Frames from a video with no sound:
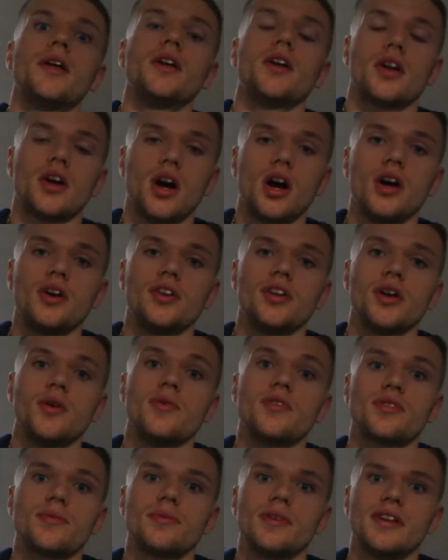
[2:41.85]
Cardio
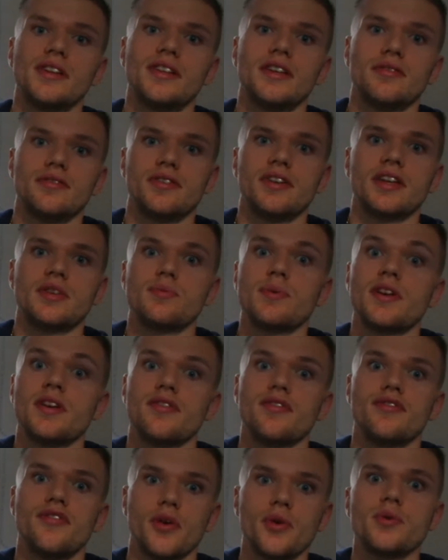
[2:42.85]
is completely different. That's where you're
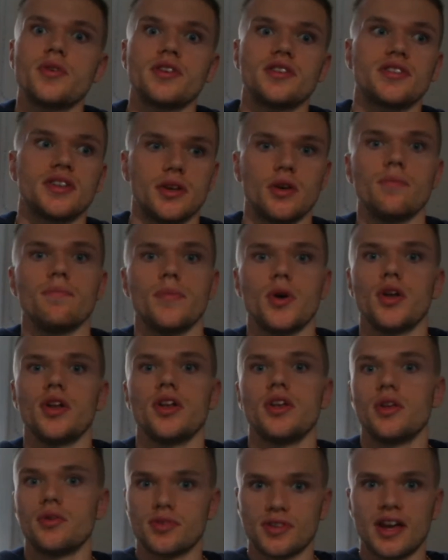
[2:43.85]
focusing on burning
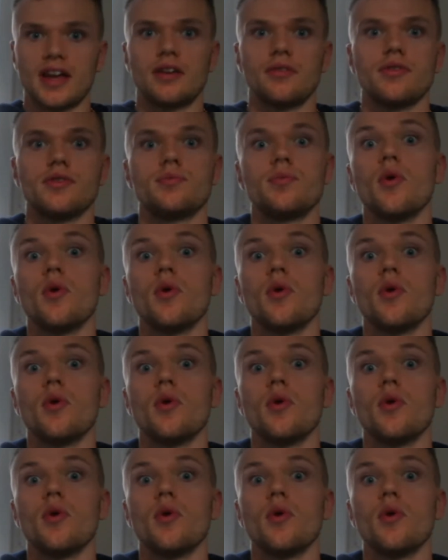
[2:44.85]
those calories.